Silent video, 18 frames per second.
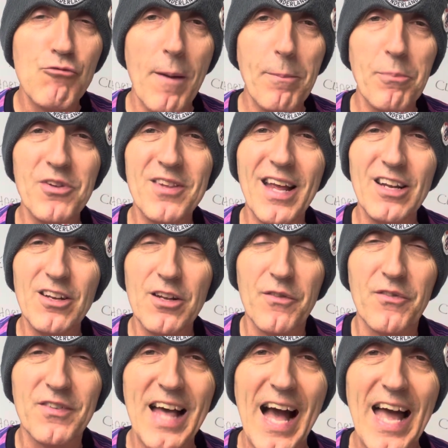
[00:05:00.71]

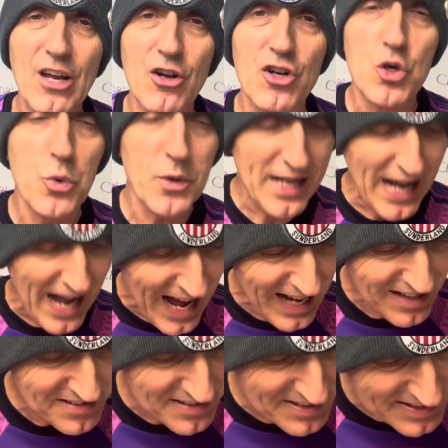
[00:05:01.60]
representative guy on Twitter,
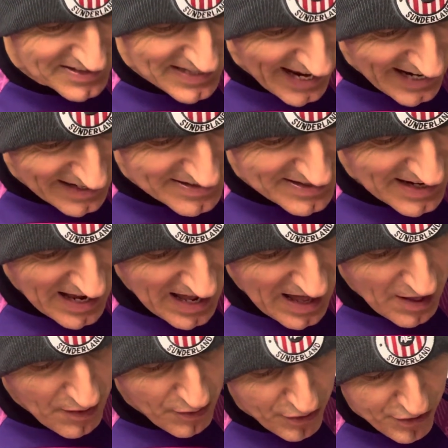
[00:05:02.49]
has said
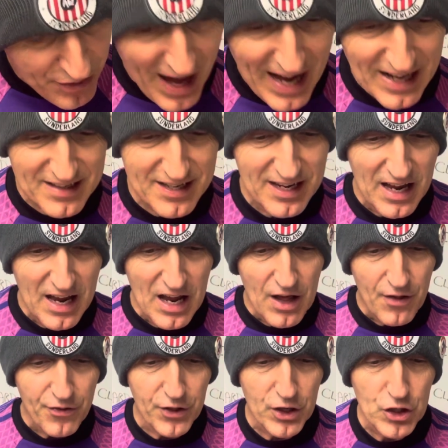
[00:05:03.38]
that
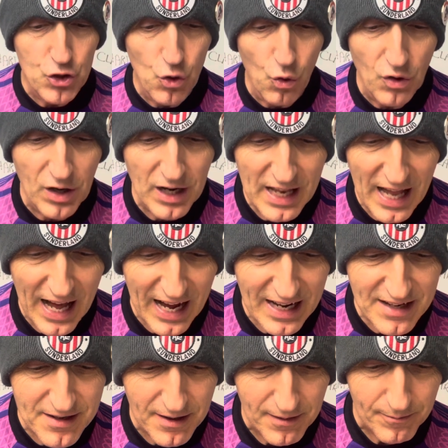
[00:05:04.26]
the young
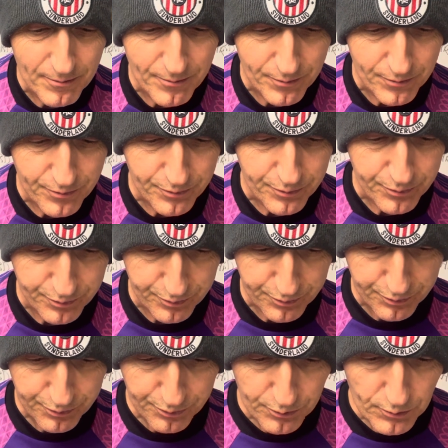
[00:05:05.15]
lad,
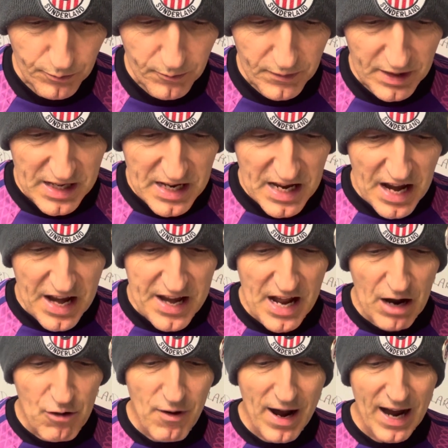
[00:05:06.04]

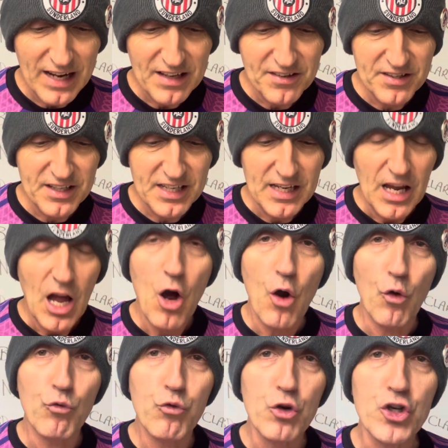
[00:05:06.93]
Nazariy
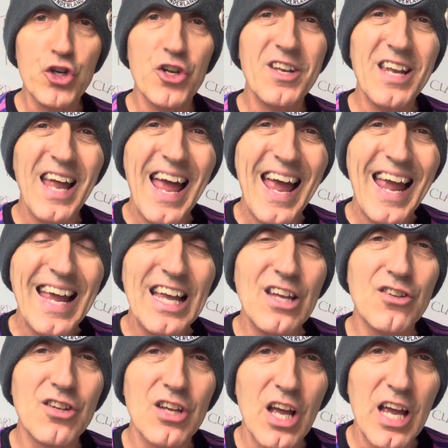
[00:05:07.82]
Rusyn,
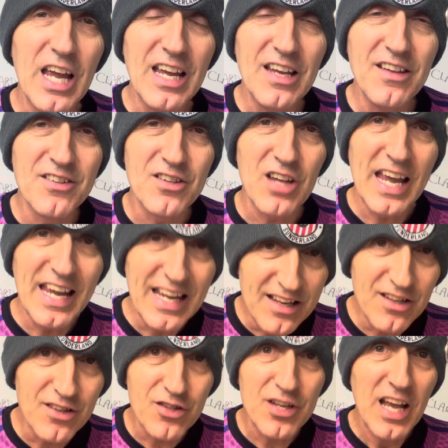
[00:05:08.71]

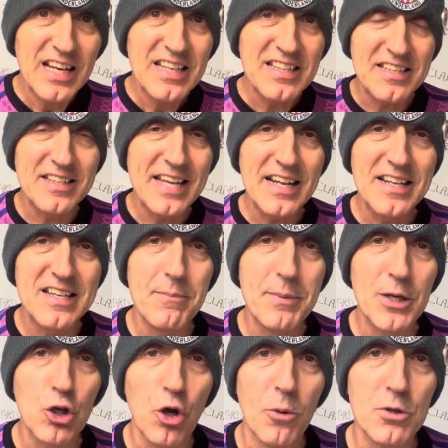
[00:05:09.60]
is set to
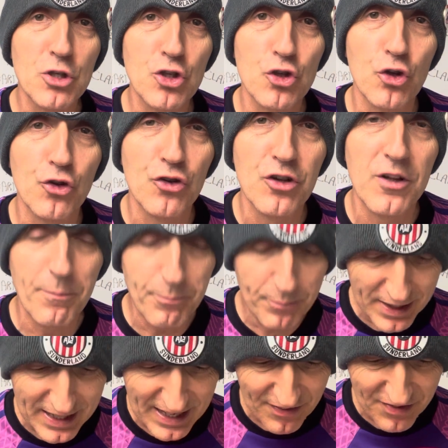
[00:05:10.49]
become a Sunderland
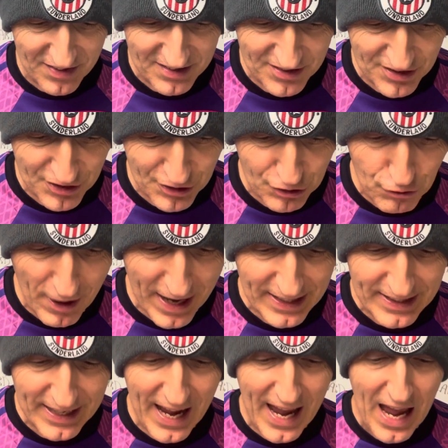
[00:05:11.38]
player. The
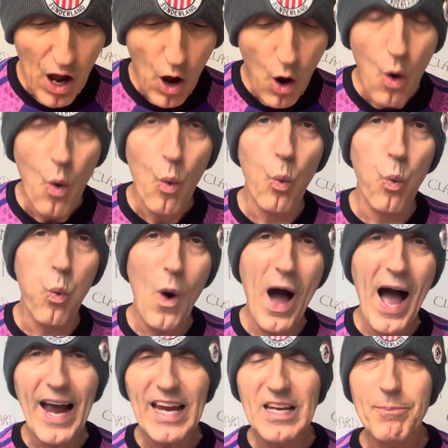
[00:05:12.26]
striker,
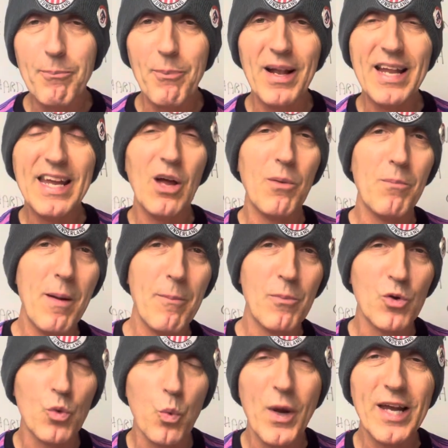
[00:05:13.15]
wide player,
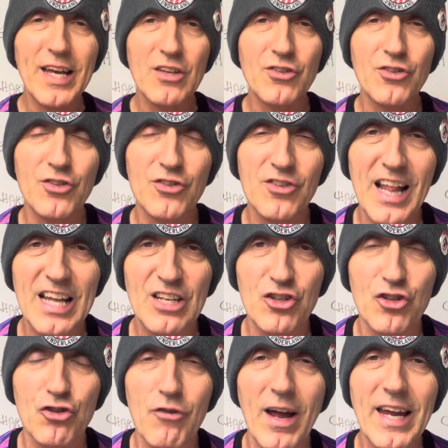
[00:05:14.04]
maybe winger
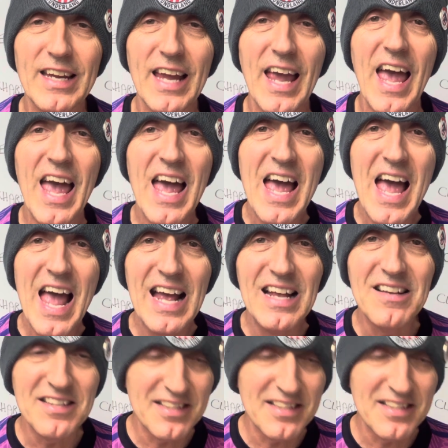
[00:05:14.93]
slash striker, is